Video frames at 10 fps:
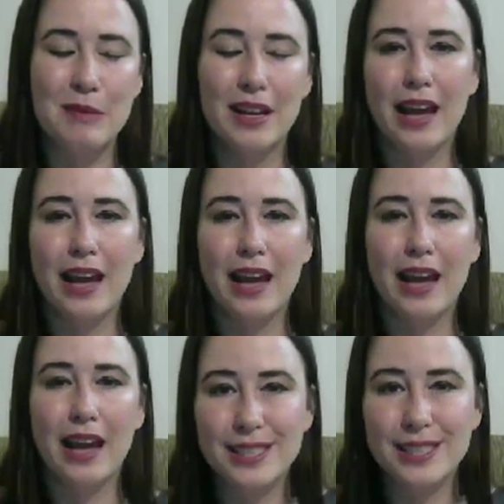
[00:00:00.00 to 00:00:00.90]
And
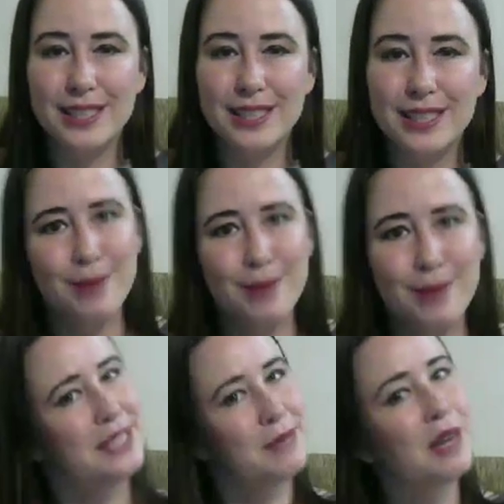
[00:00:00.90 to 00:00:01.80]
who doesn't want to make
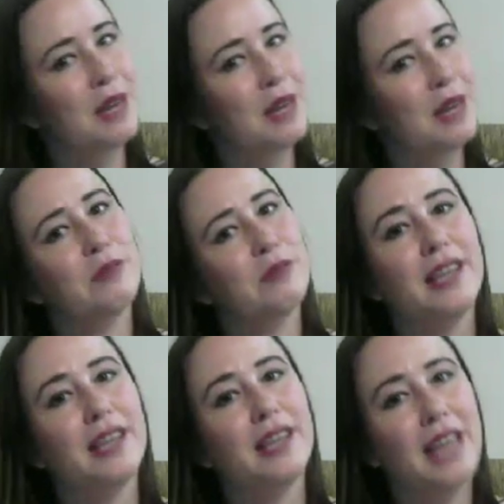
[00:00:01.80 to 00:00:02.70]
some money while they're playing
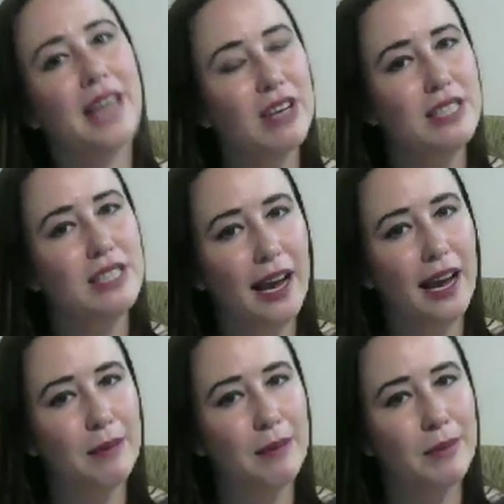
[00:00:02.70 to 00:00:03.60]
and having a good
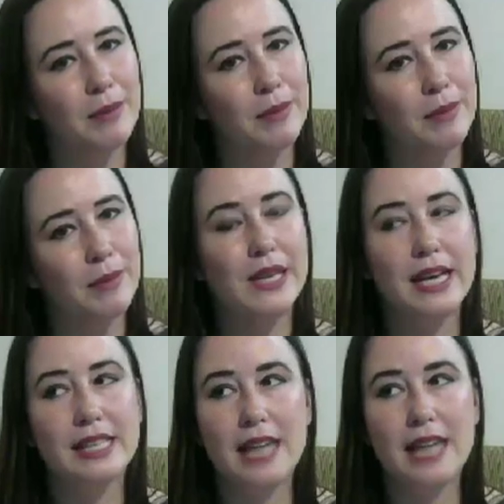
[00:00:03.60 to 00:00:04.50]
time? I mean,
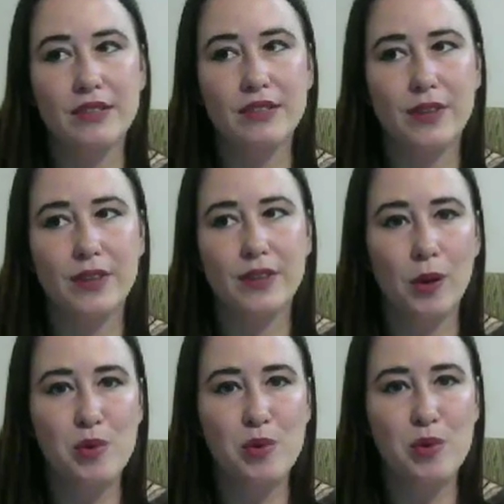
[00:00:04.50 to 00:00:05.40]
that's kind of the whole
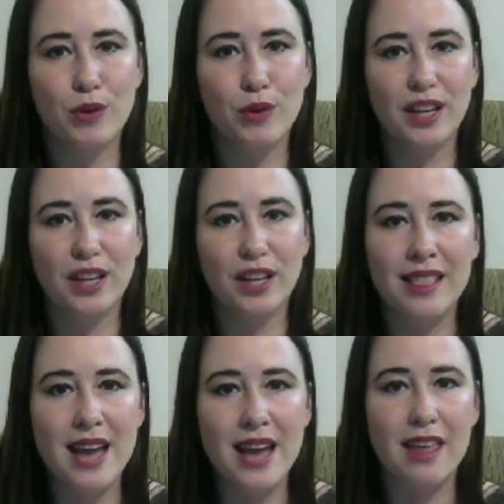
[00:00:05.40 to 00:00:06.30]
point of working
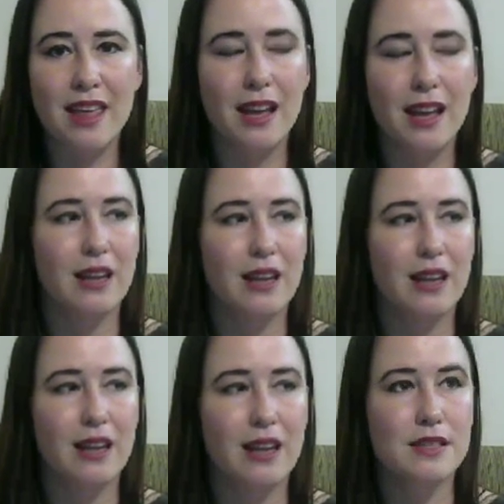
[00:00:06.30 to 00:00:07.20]
online, I think,
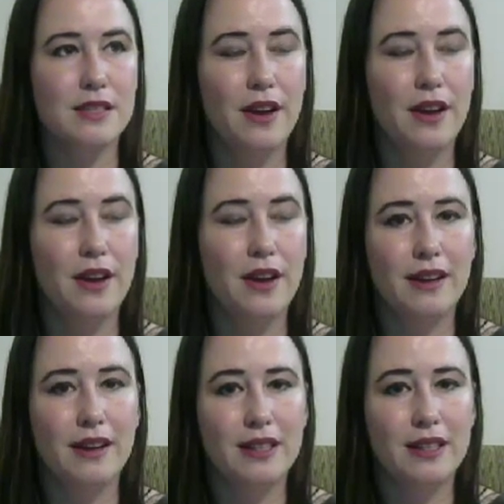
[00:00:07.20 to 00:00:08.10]
is
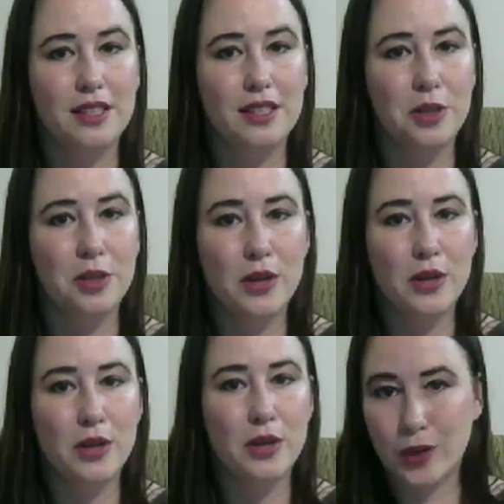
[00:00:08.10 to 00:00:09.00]
to
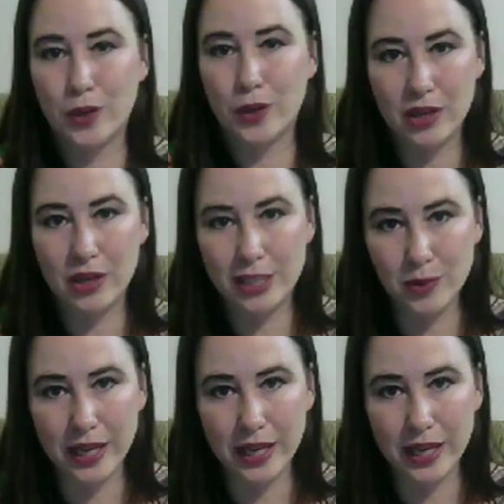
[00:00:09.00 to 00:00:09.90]
enjoy what you're
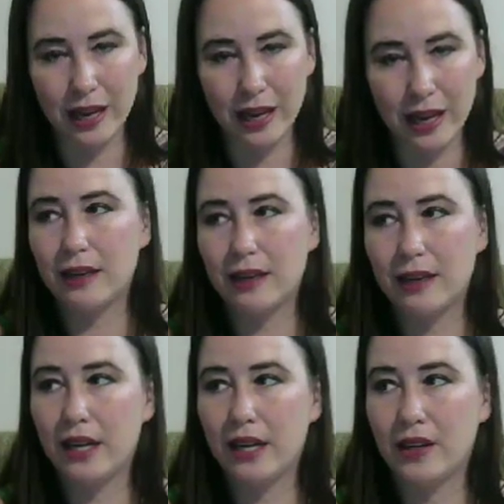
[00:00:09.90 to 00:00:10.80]
doing and
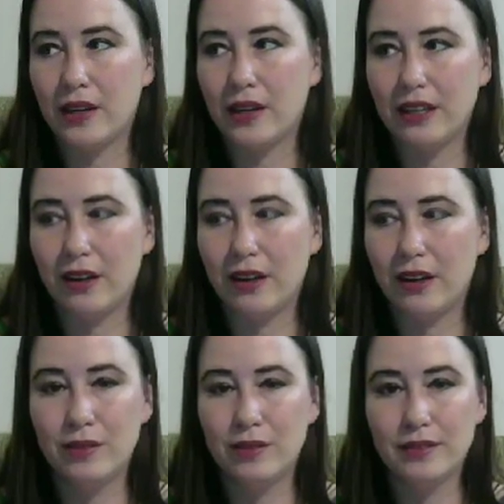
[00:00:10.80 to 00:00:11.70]
kind of,
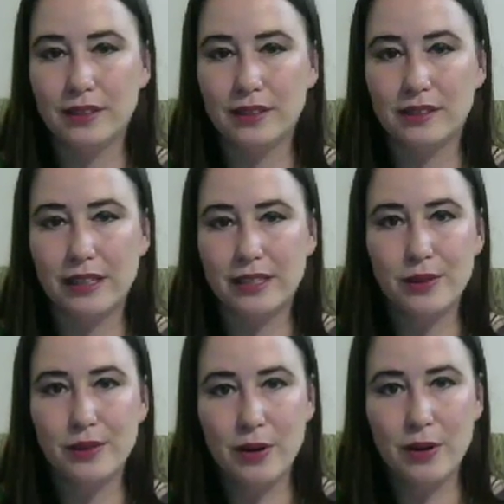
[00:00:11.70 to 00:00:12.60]
like
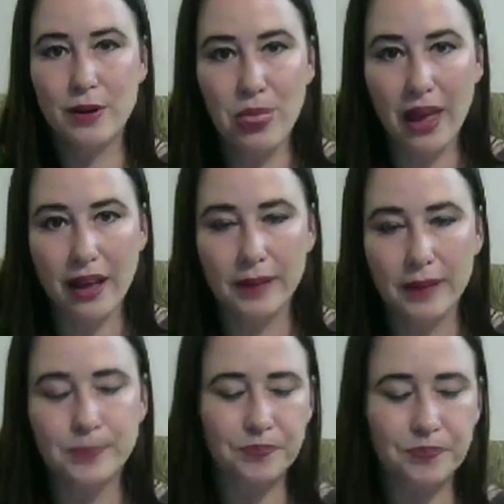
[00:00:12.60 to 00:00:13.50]
do your own
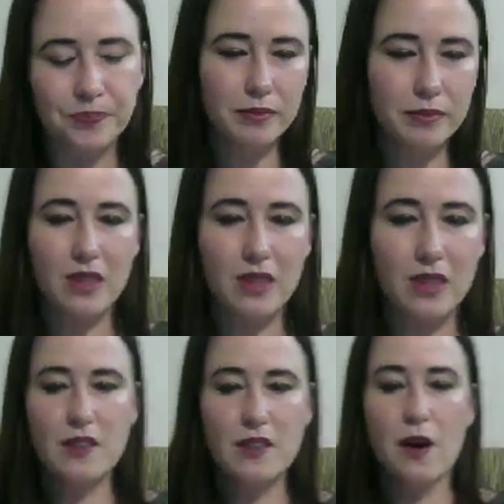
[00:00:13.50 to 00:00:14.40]
thing.
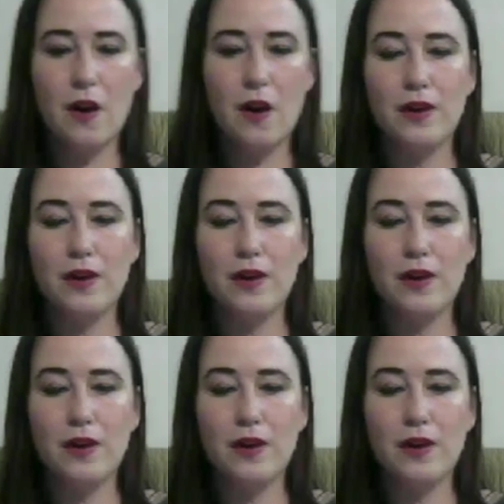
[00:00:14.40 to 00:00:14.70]
So